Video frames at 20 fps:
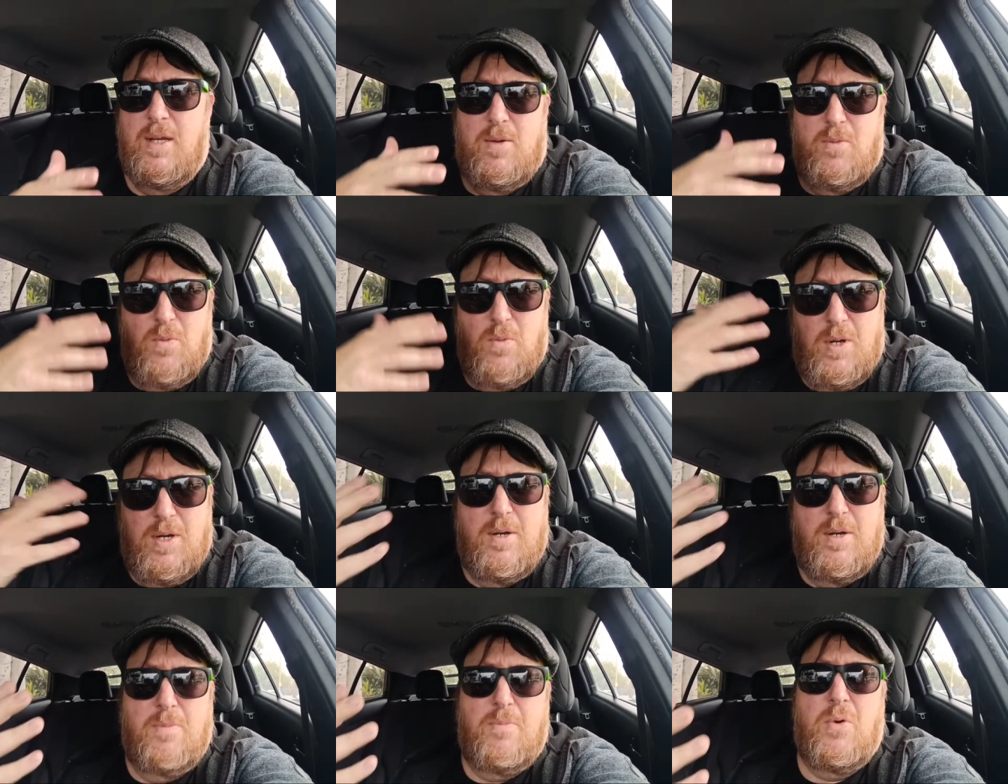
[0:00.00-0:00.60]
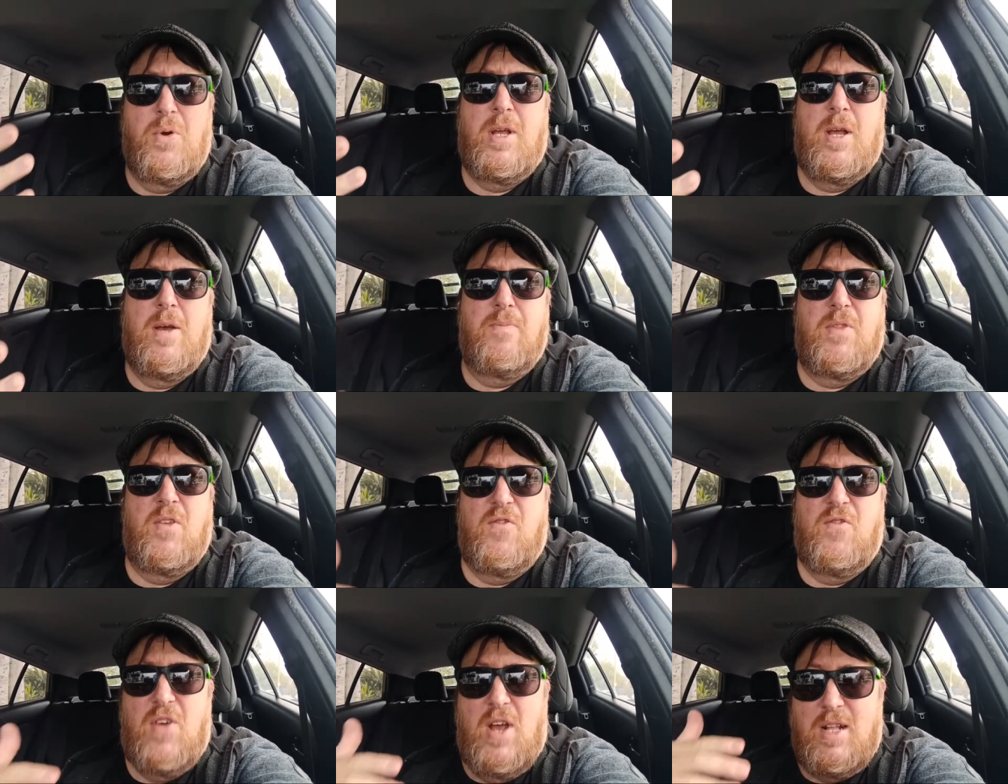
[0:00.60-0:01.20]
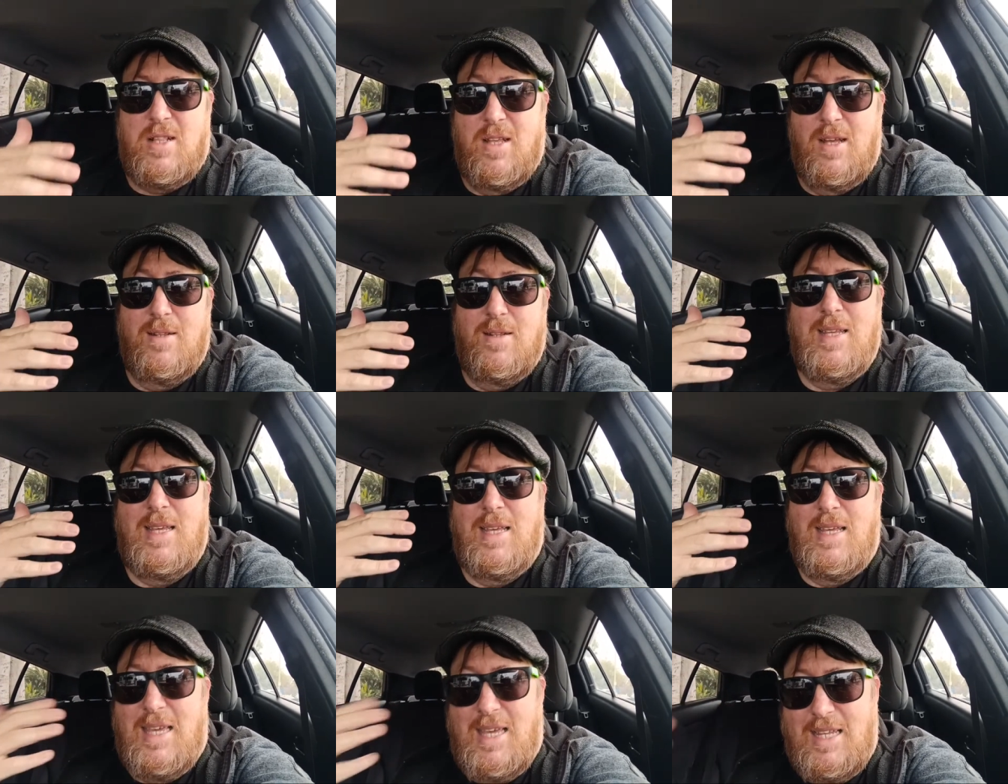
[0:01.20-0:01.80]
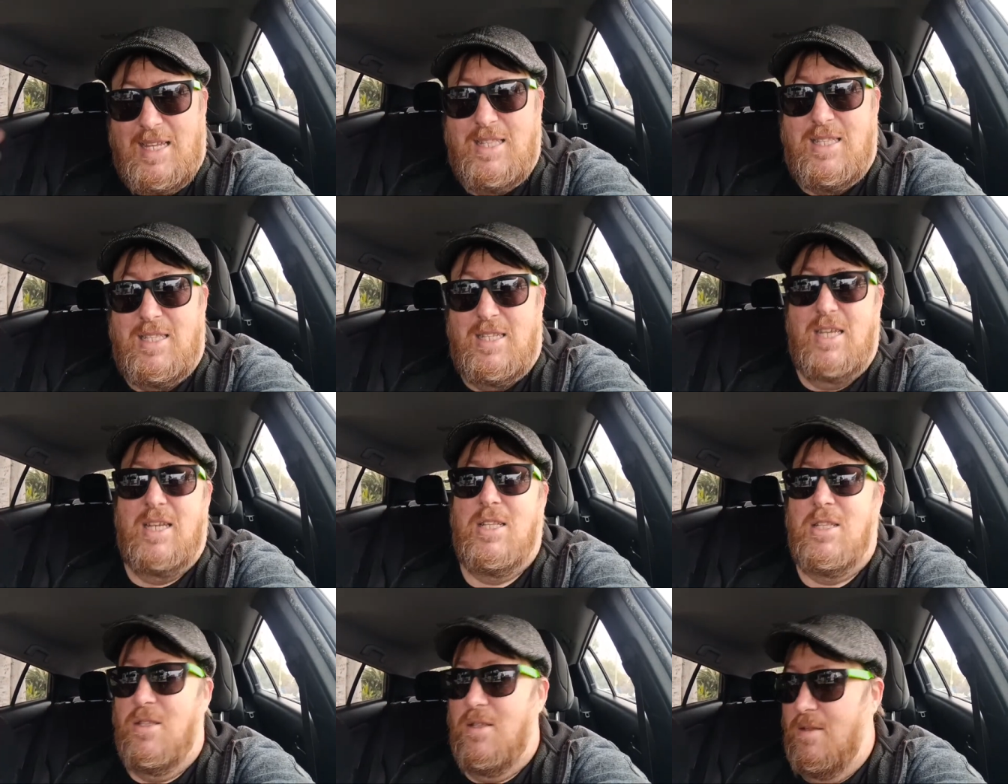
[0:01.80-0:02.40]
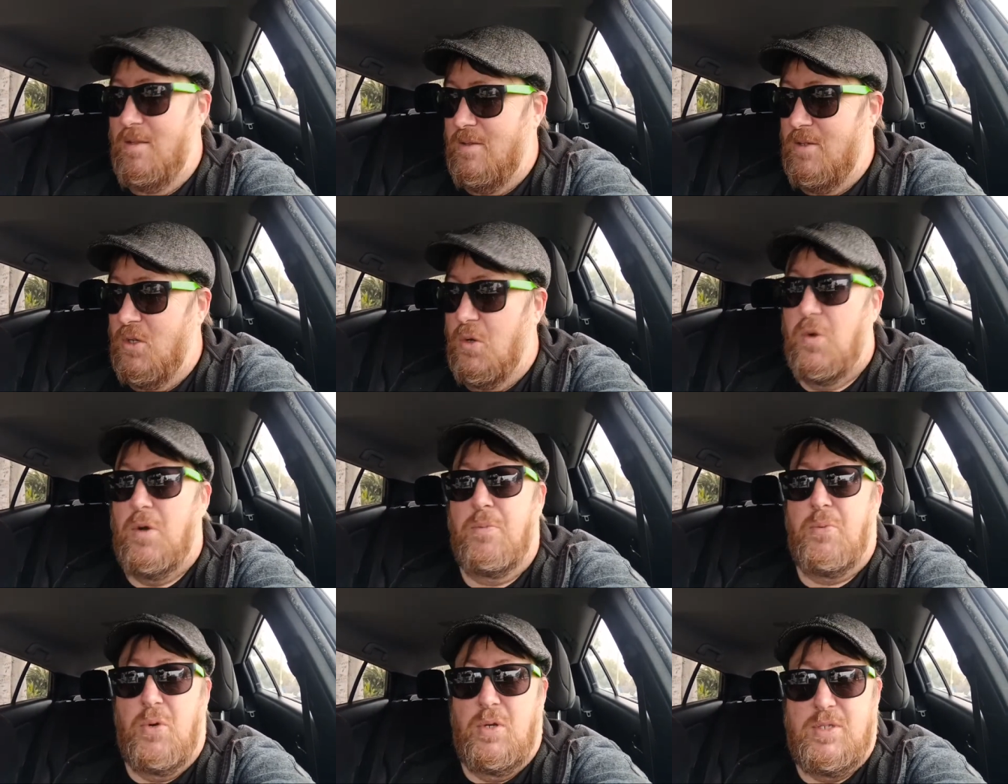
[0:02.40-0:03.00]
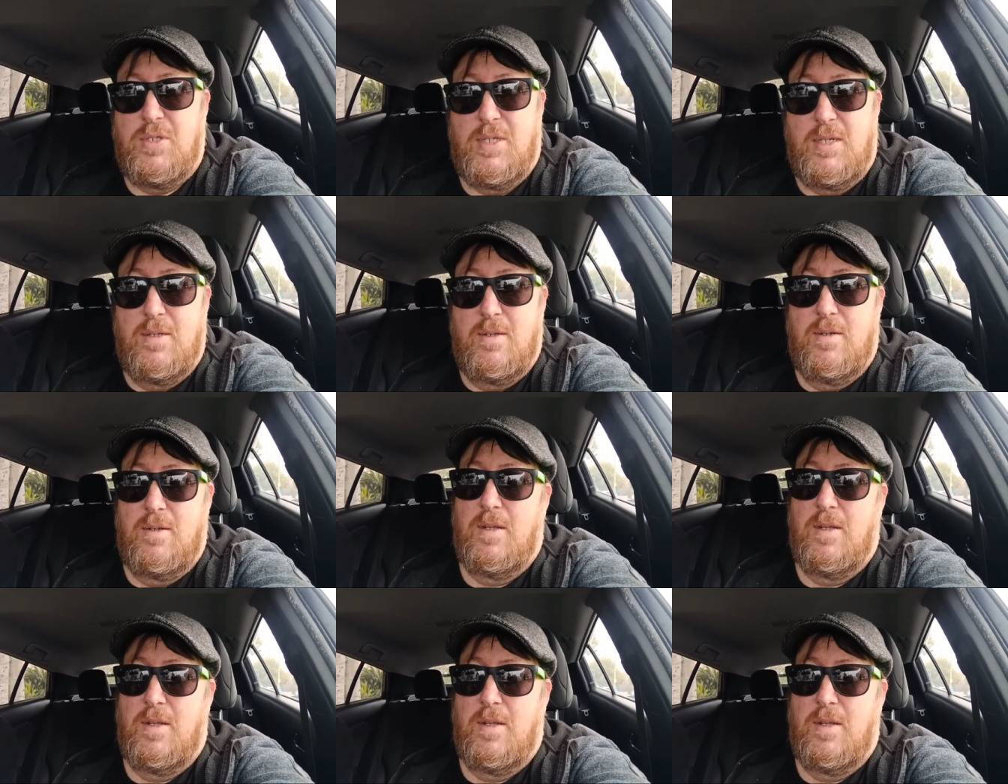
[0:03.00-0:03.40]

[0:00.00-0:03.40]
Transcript: wanted to bring up the fact that he did go to prison.